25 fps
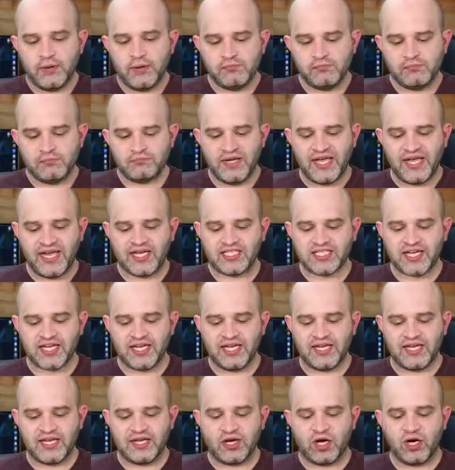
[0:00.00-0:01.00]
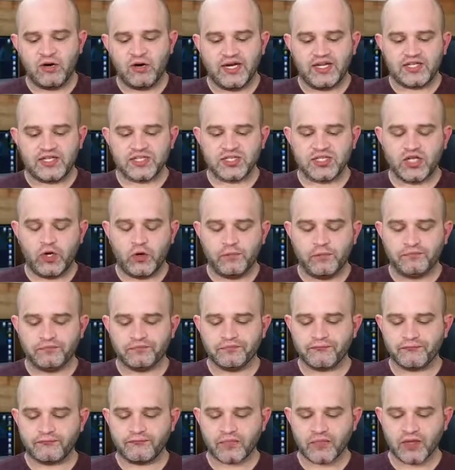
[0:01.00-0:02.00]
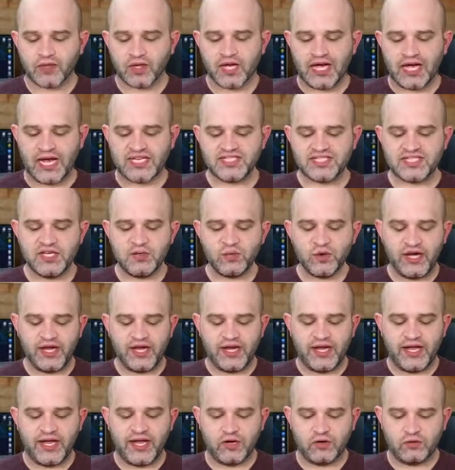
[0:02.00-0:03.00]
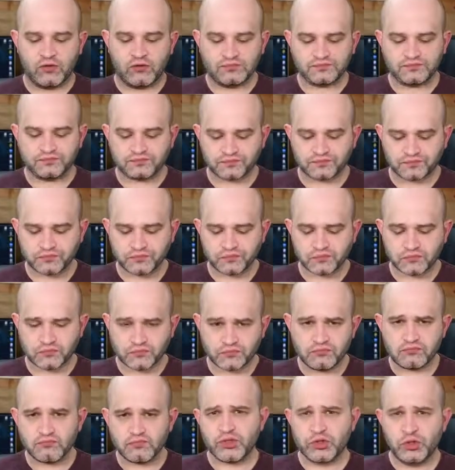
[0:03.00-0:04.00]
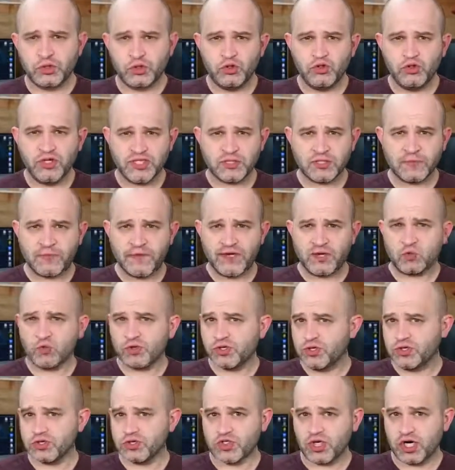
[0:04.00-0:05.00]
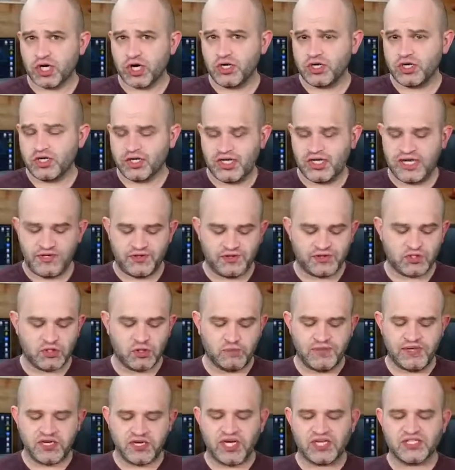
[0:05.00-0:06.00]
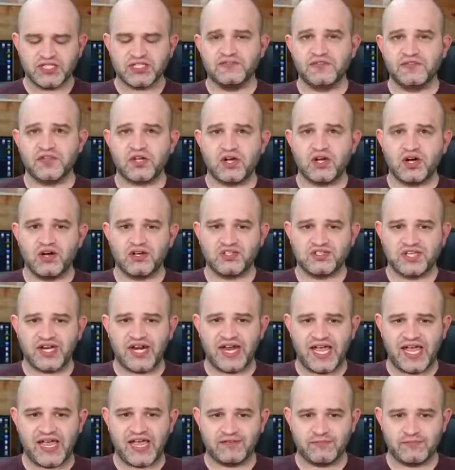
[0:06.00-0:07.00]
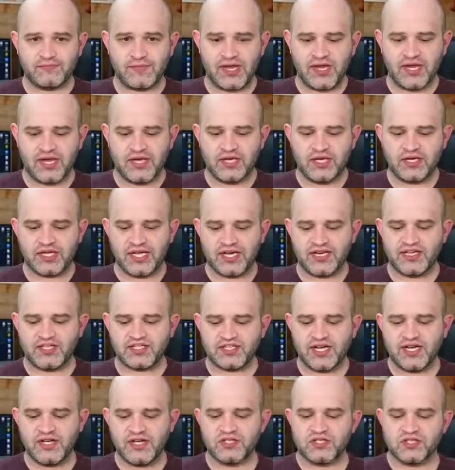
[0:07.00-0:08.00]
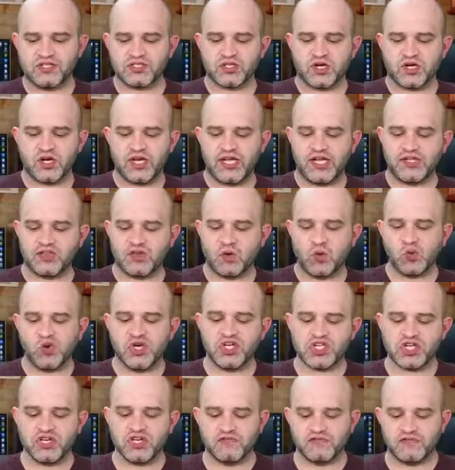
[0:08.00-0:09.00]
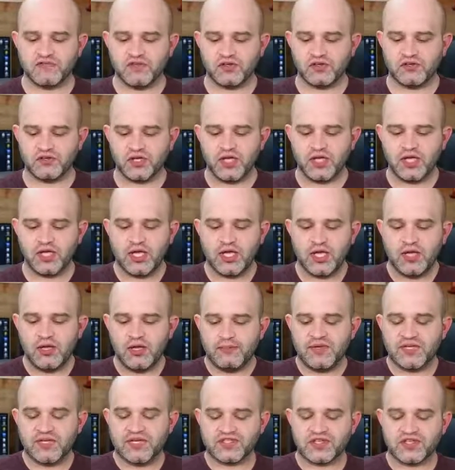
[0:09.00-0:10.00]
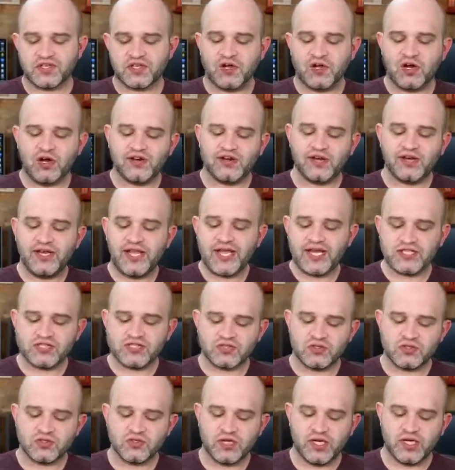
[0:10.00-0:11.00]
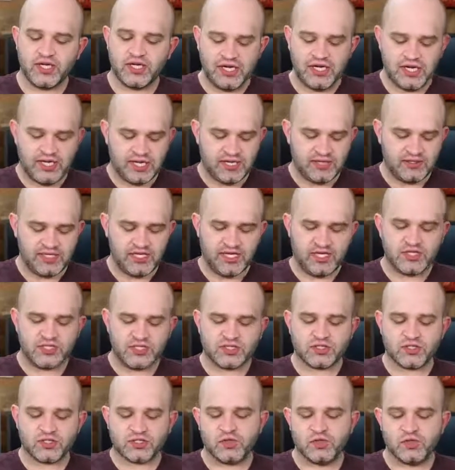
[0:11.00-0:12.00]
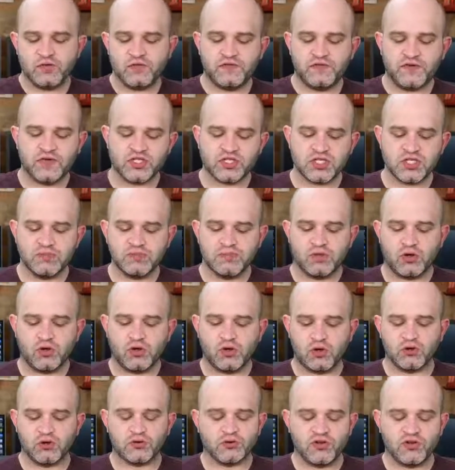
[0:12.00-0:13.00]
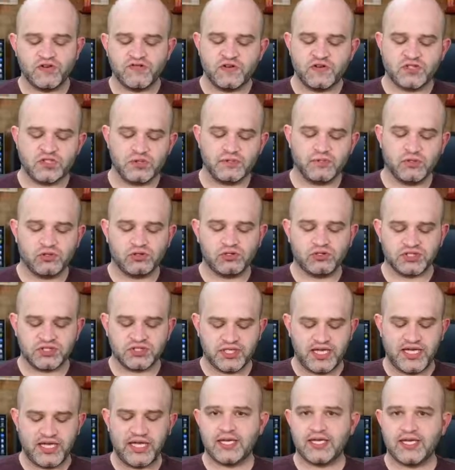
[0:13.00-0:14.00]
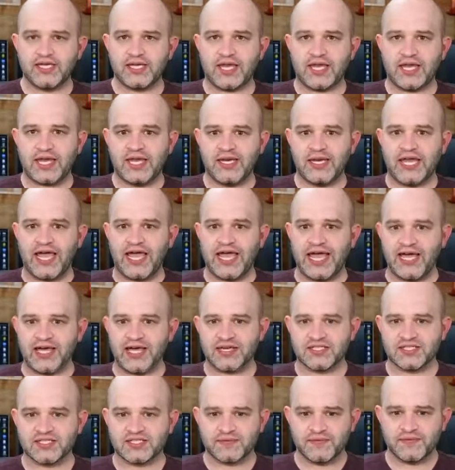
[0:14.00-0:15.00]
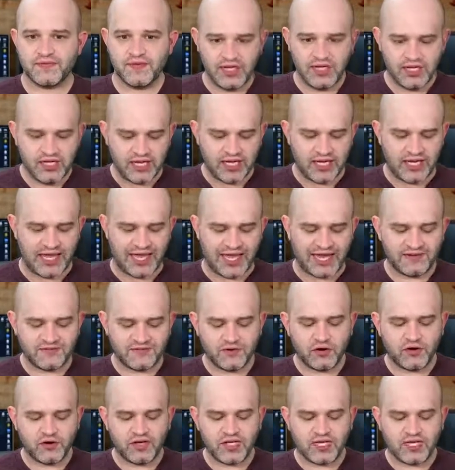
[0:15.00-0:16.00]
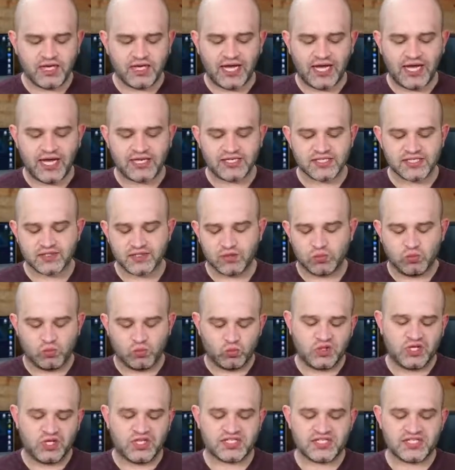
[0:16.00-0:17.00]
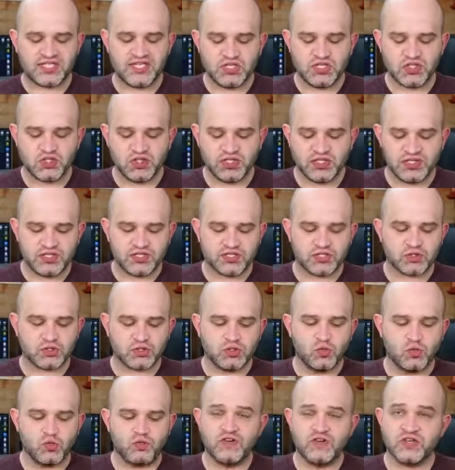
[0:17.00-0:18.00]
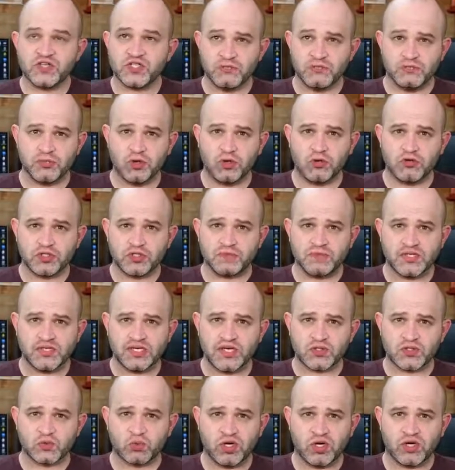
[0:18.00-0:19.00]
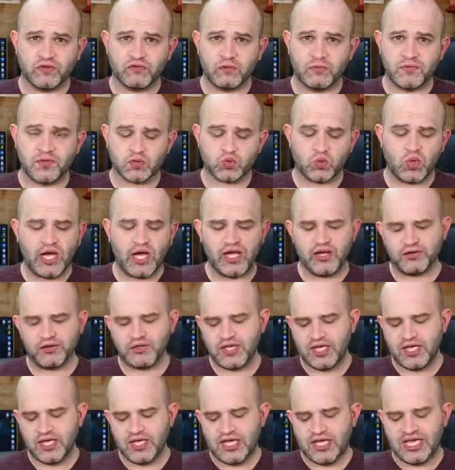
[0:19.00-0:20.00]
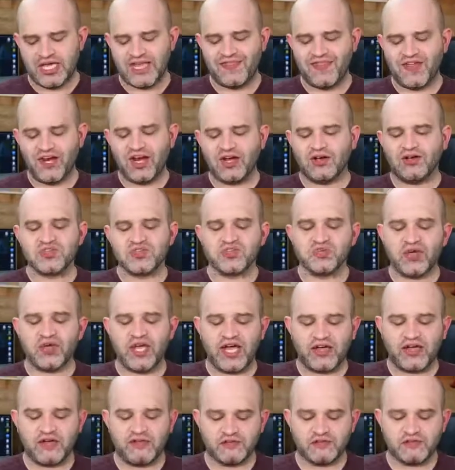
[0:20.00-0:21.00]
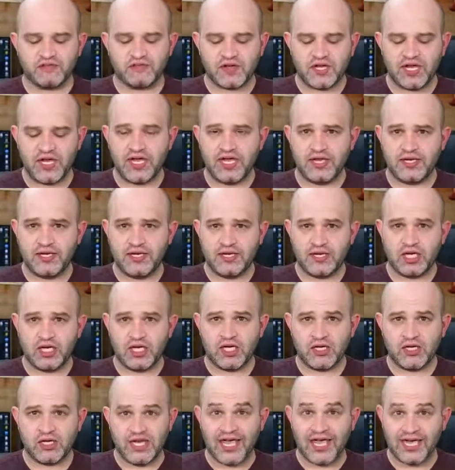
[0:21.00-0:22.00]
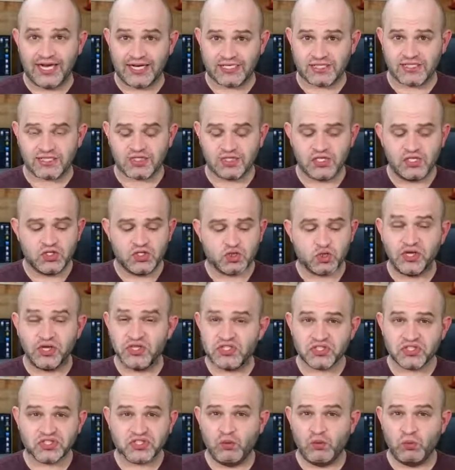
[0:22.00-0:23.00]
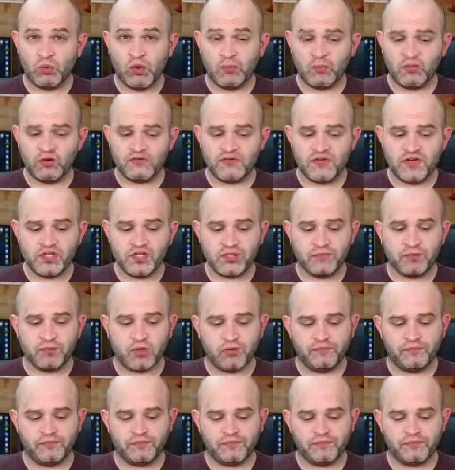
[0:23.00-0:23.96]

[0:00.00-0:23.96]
badge I can get. All right, so I see right now you do get to pick where you start, and so because of the cards that I have in my hand, I decided to start at the wishing field, because the card next to it needs 3 fishing poles and an axe. And I've already got what essentially is 2 fishing poles because one of them is wild, and then I also have an axe. So I just need 1 more fishing pole.